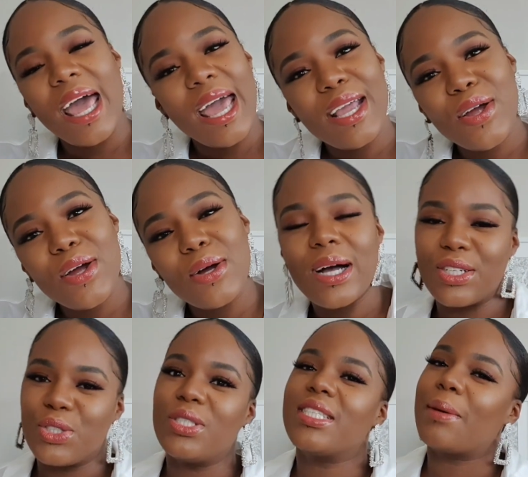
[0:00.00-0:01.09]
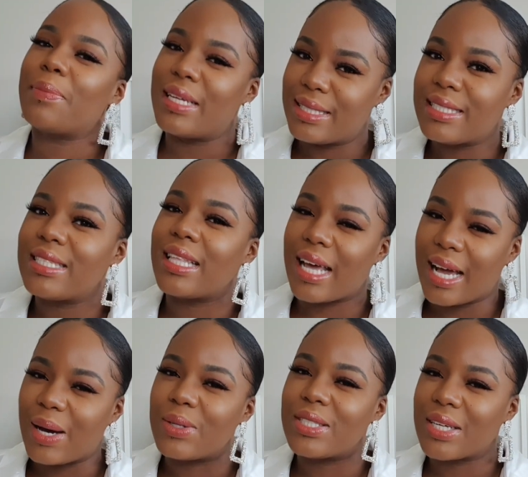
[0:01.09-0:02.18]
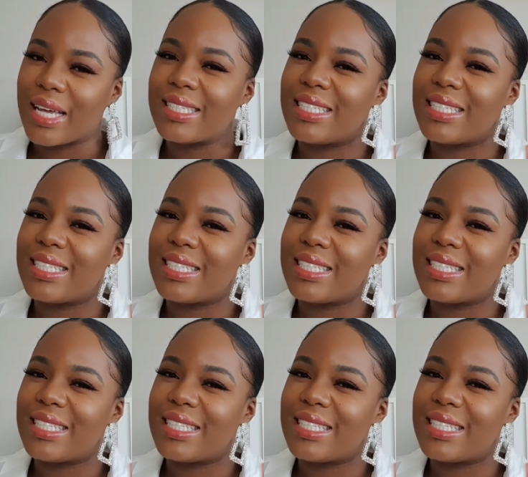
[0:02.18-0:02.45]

hey girl as you step into the house, okay?